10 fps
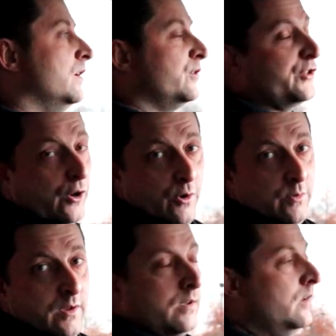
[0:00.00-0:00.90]

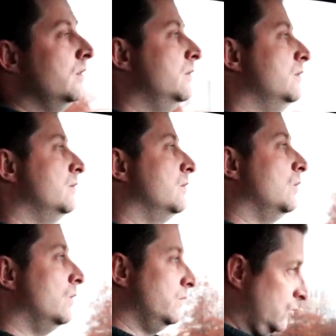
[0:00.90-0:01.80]
Soon
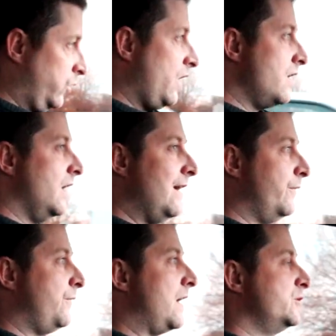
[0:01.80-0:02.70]
we're not gonna have
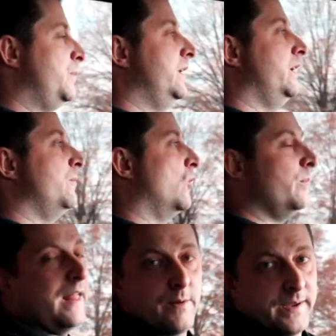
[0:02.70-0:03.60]
a 5-speed anymore,
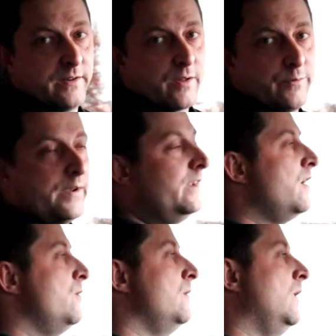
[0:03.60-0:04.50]
but that'll be another
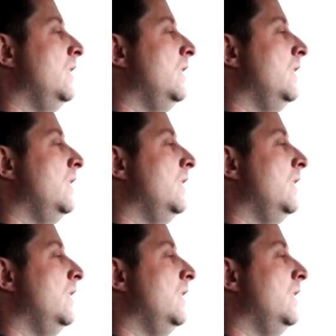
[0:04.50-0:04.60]
video.